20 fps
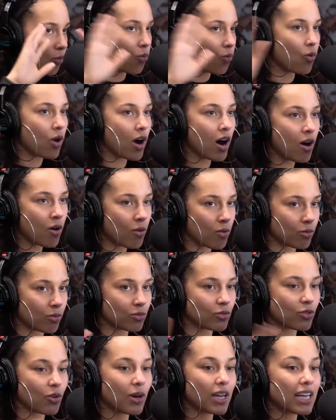whoa
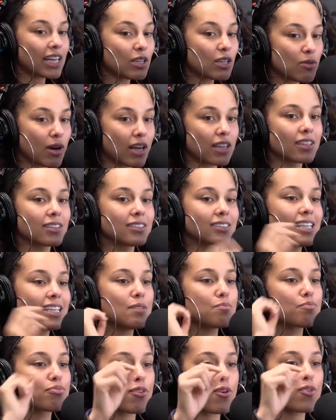so anyway the
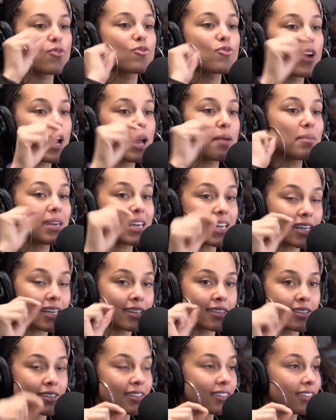
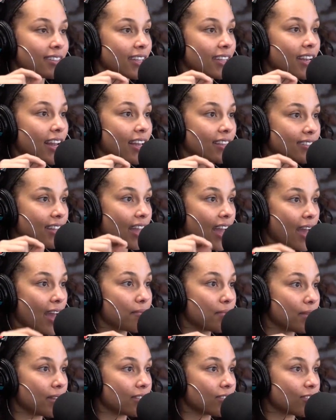deprogramming that has to
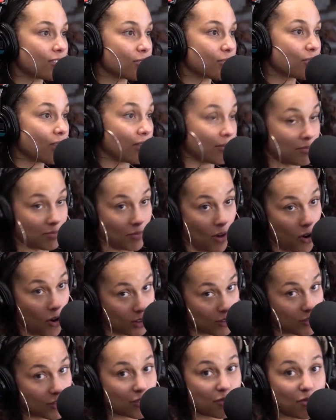happen to
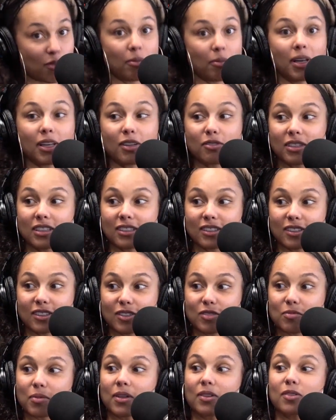all of us for many
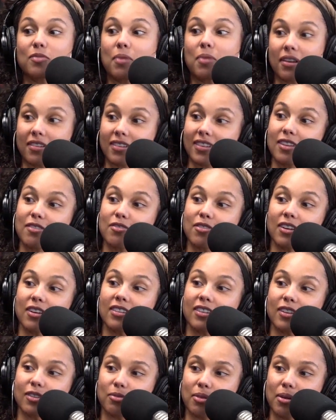reasons, but especially for
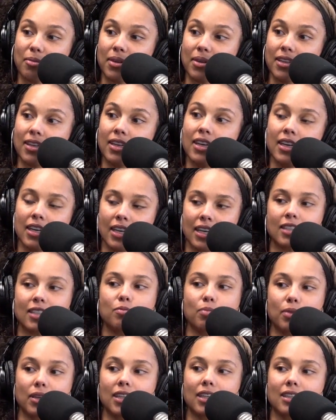us as yeah. women,
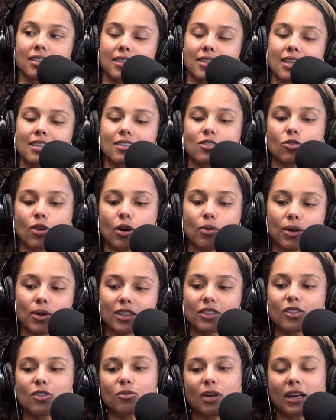is pretty intense. So I
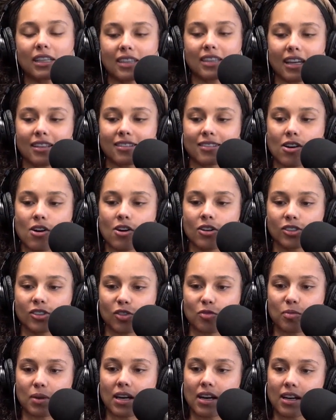wanted to write that song
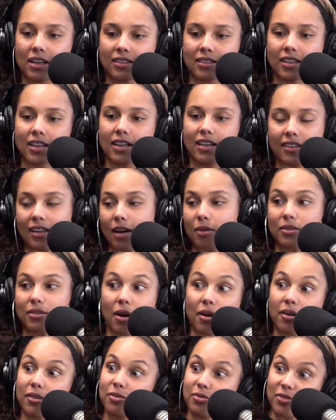just because that was
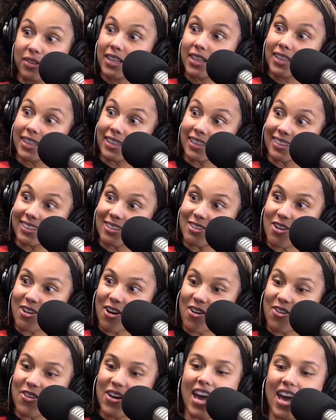how I was feeling.
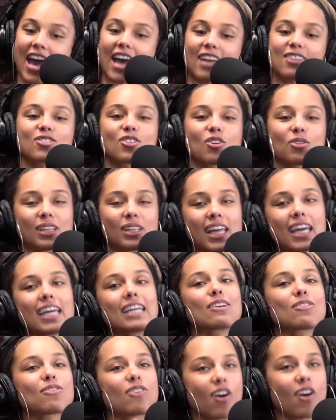Yeah. You know? And so
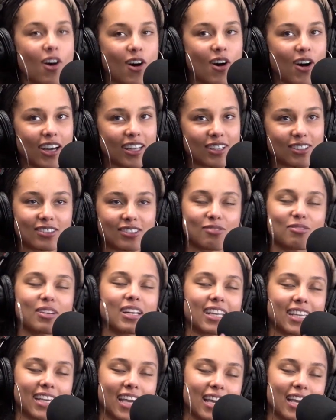later on,
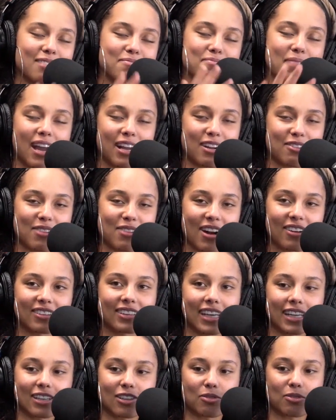when I came back
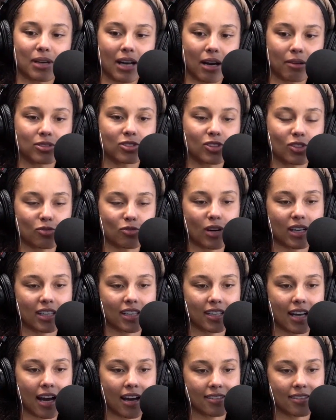around later, when I was just
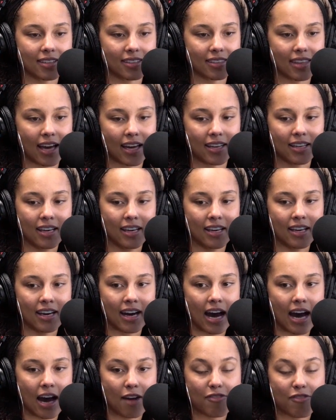recognizing that
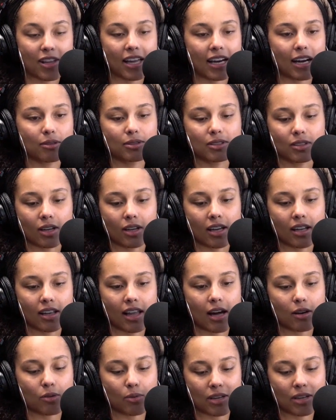I felt like I was in a
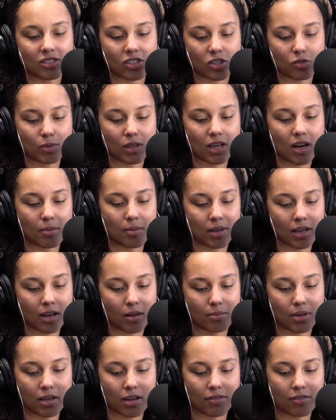lot of ways just becoming
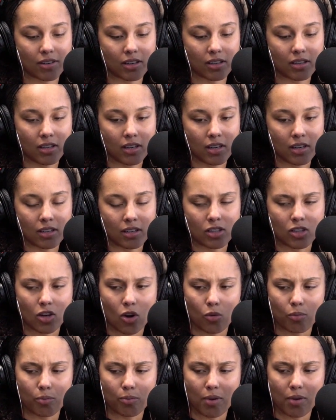a bit of a, you
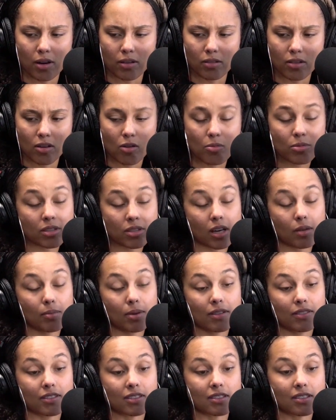know, almost like a
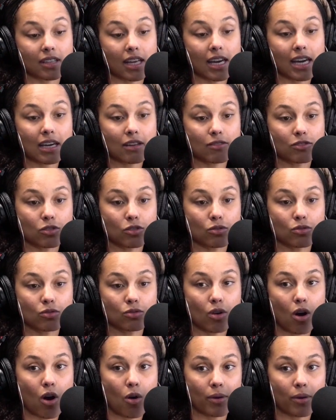bit of a slave
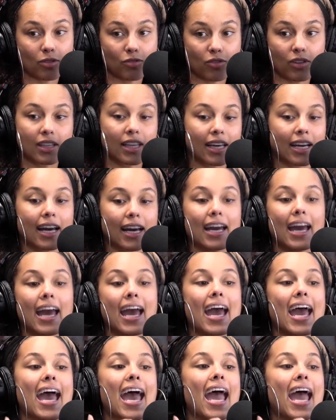to always feeling like I
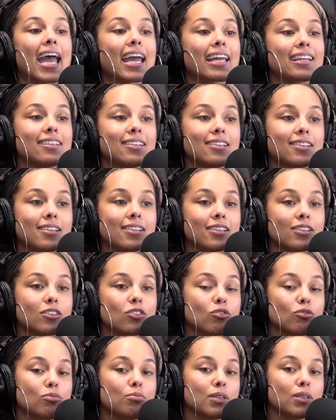had
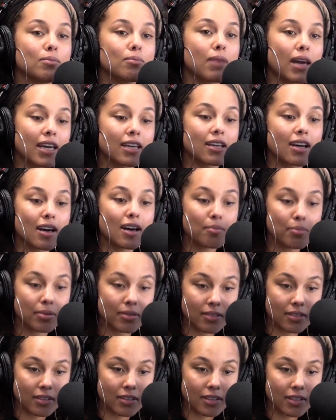mm. to be made up
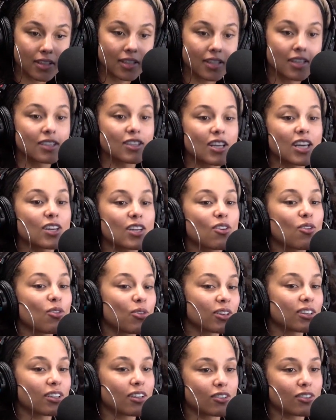mm-hmm. in
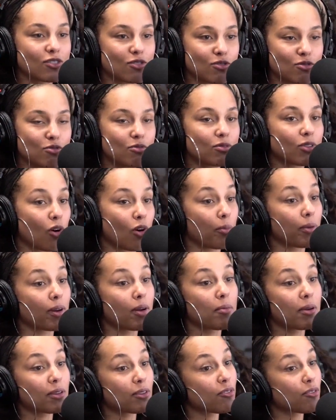order to go pick
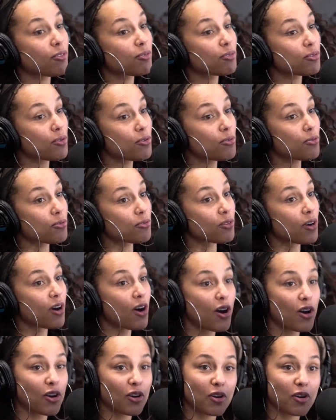up my son from school,
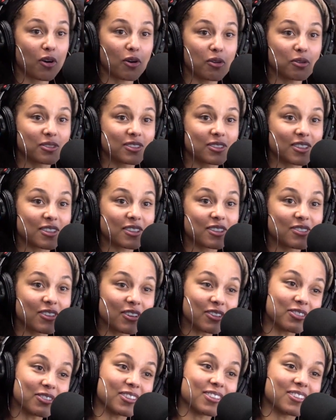mm. go to the mm.
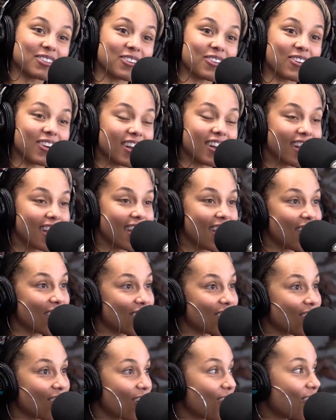grocery store, yeah.
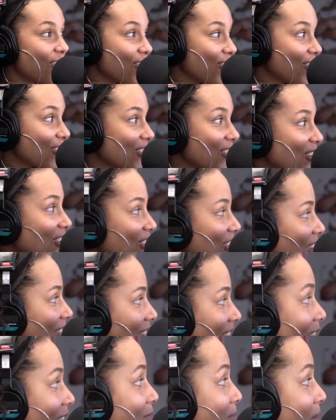go you know
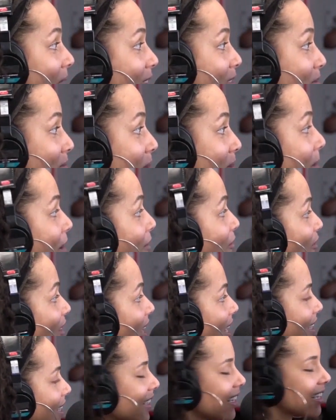like down the block to meet my
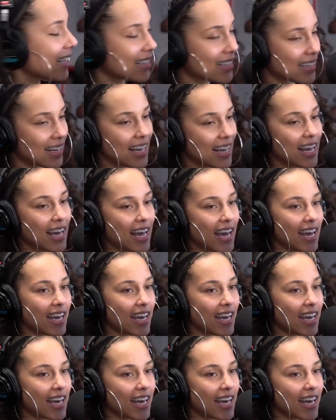friend, and mm.